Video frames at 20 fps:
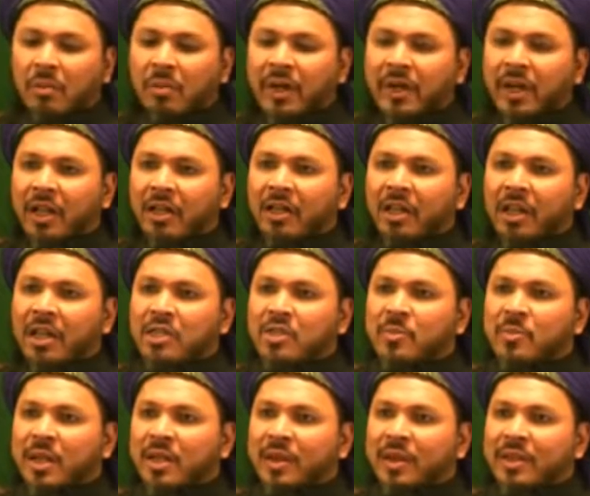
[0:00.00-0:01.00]
But Allah
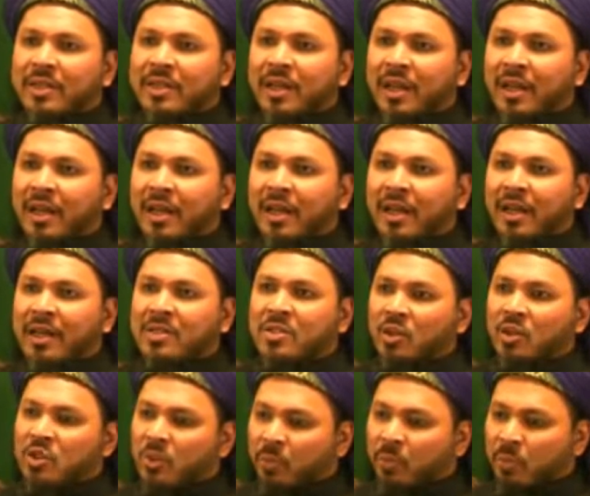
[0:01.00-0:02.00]
subhanahu wa ta'ala has
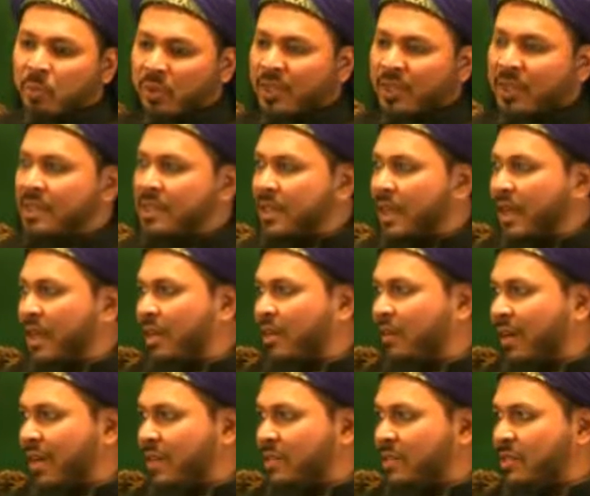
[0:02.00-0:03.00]
also put inside
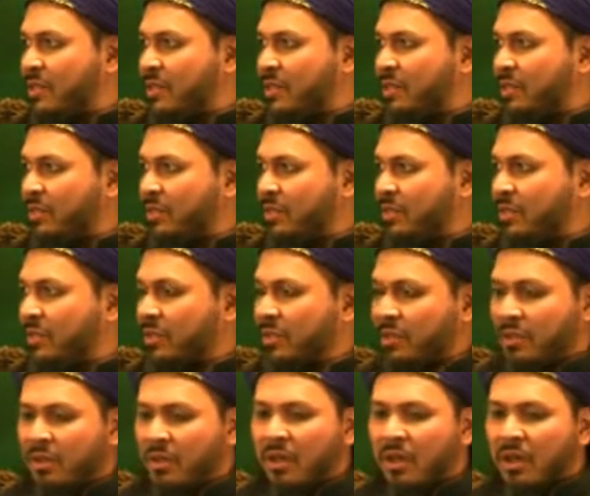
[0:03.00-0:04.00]
of us
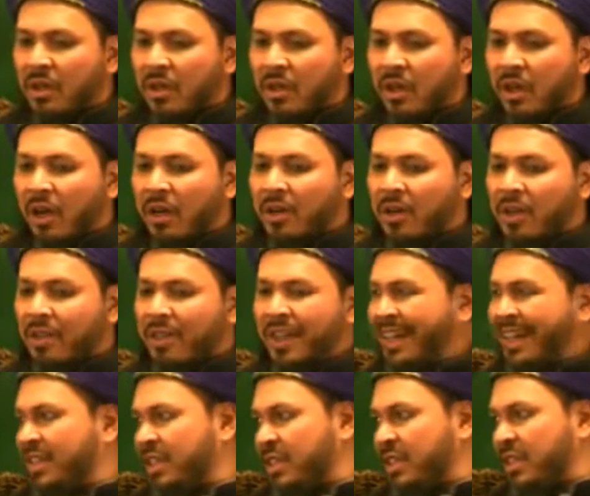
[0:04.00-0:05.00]
another
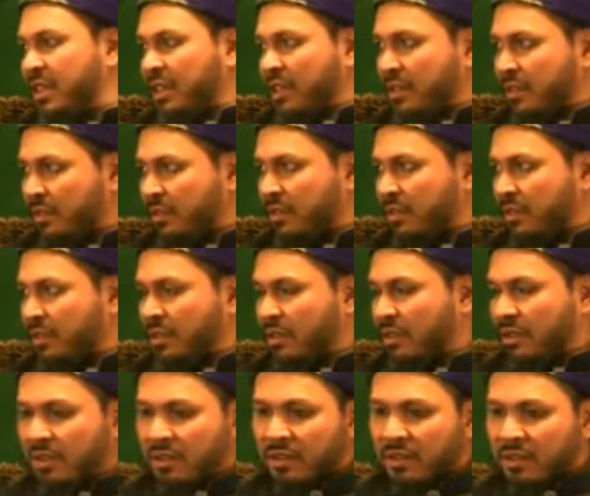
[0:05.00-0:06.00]
entity
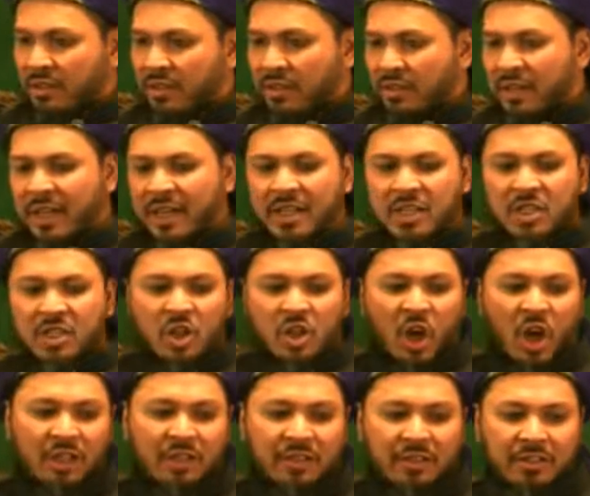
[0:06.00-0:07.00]
that is
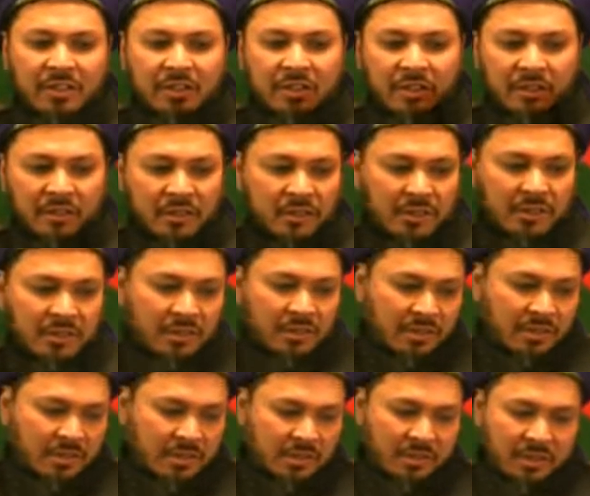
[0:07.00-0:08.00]
called
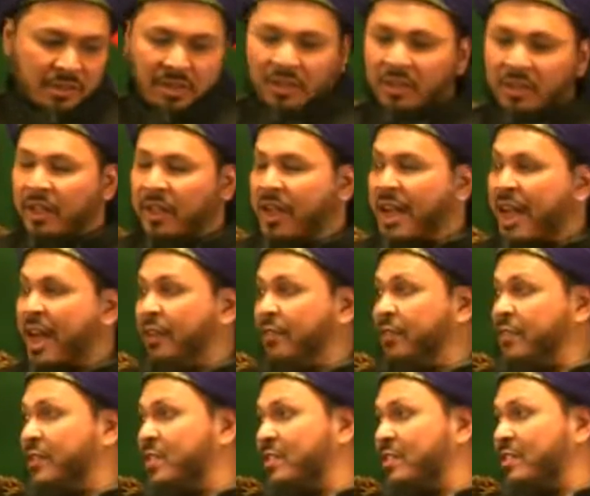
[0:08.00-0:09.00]
the
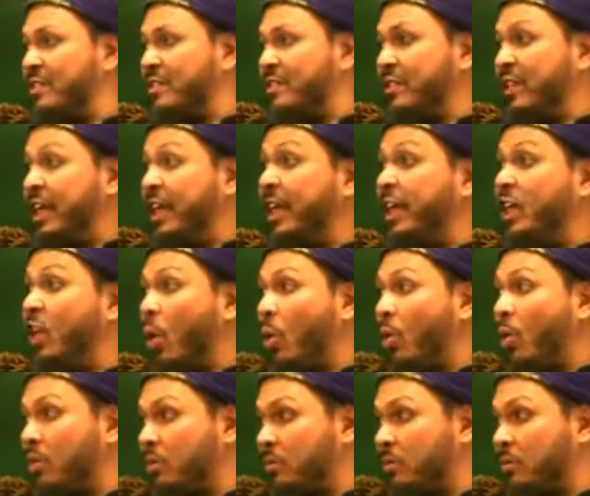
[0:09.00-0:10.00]
nafs, the
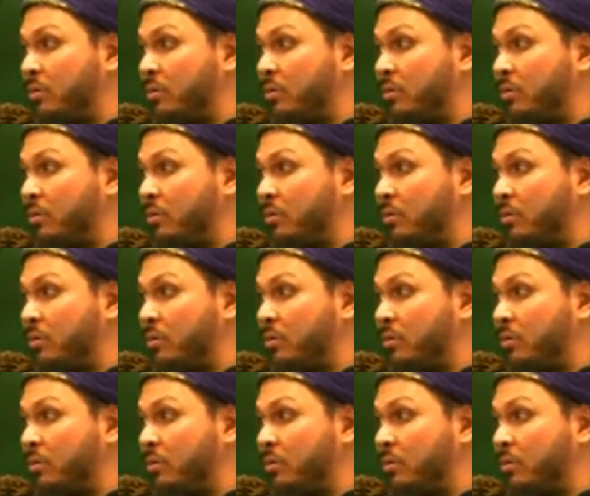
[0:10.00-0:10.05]
ego.